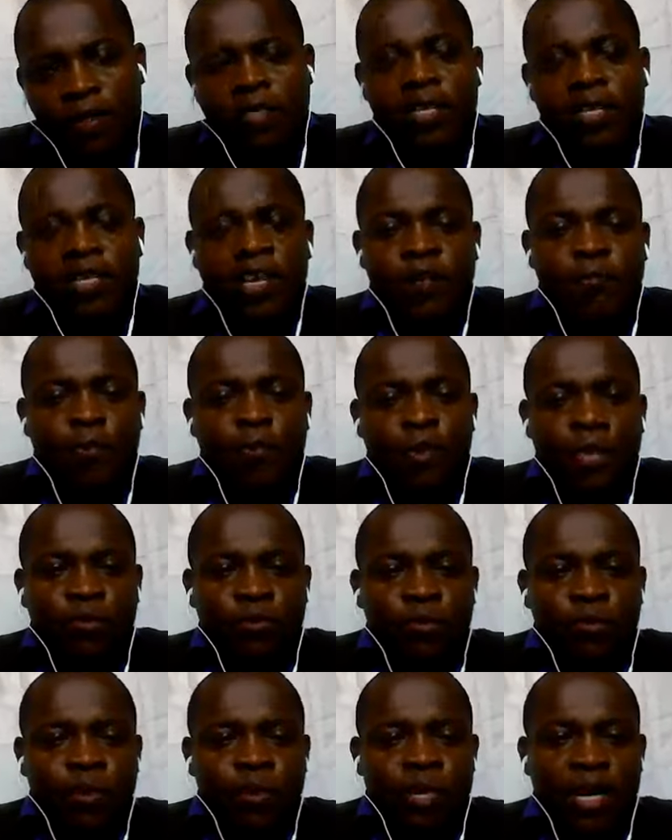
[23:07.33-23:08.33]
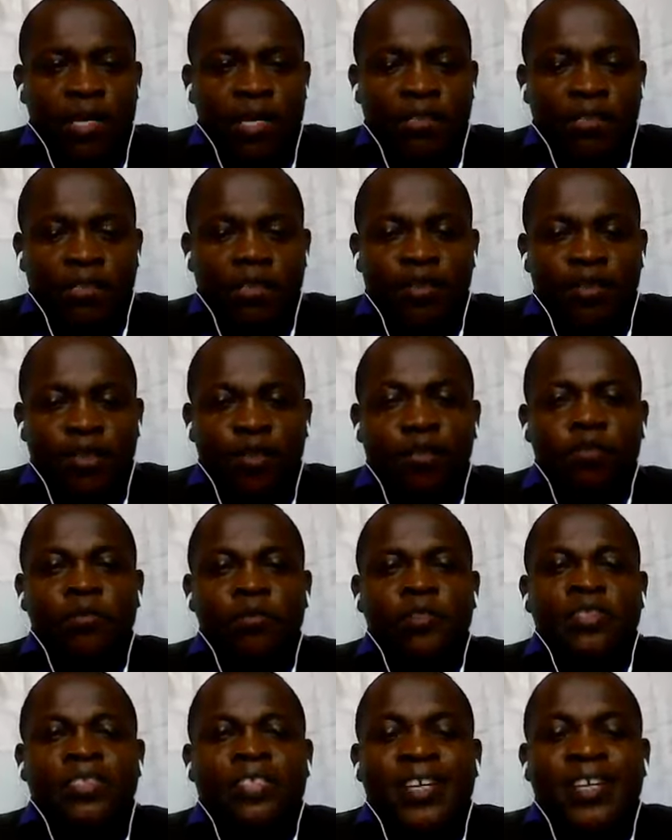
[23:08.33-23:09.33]
The second point we'll look at is
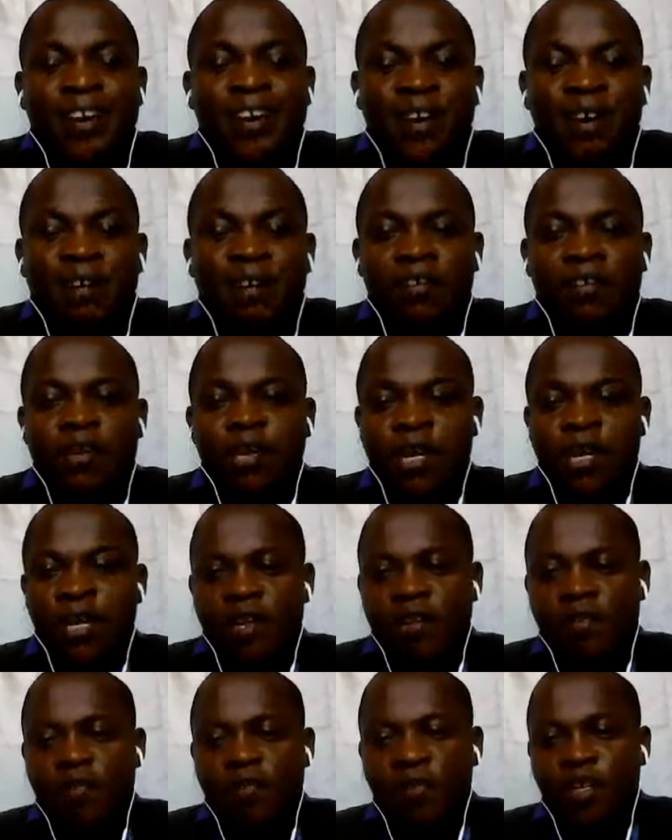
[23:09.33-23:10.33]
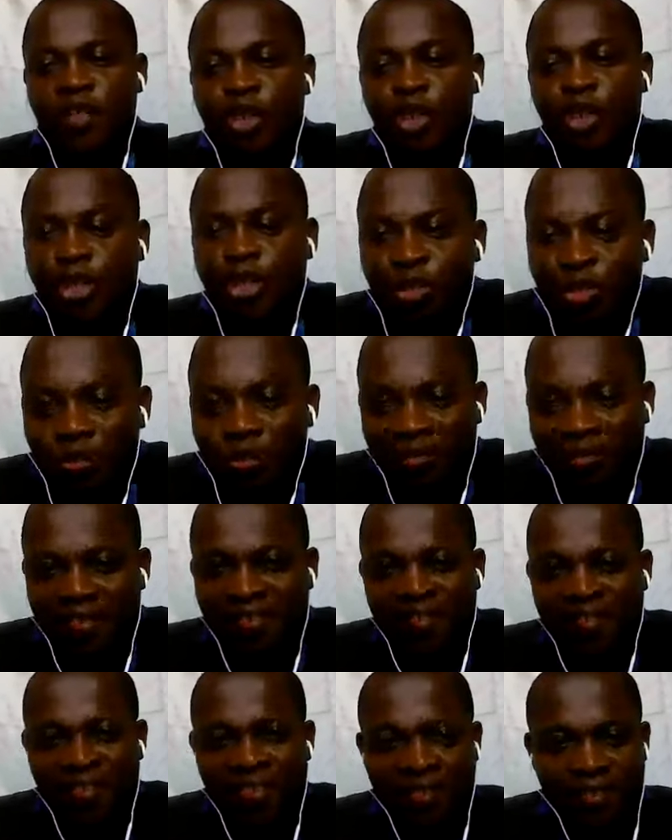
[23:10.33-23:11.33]
to tell the
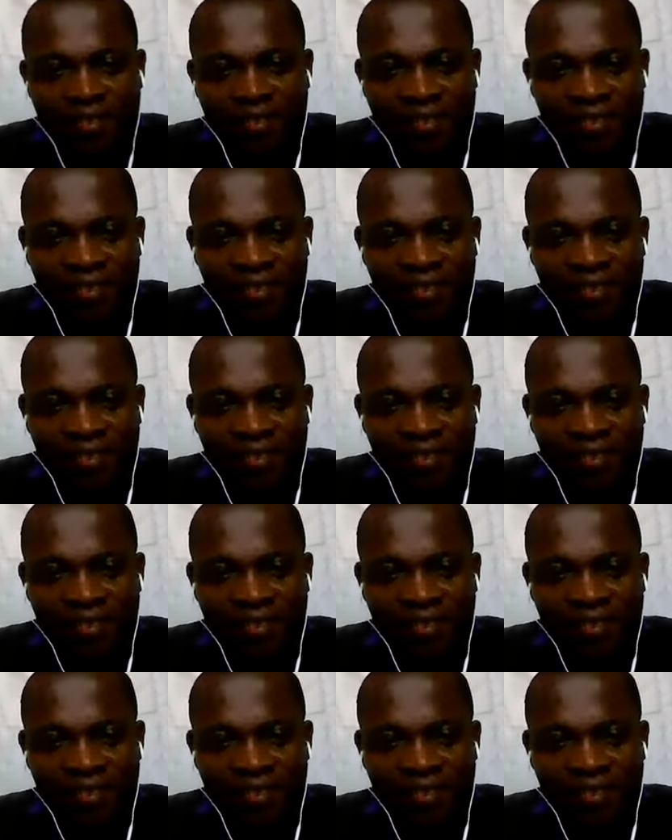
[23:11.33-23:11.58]
truth.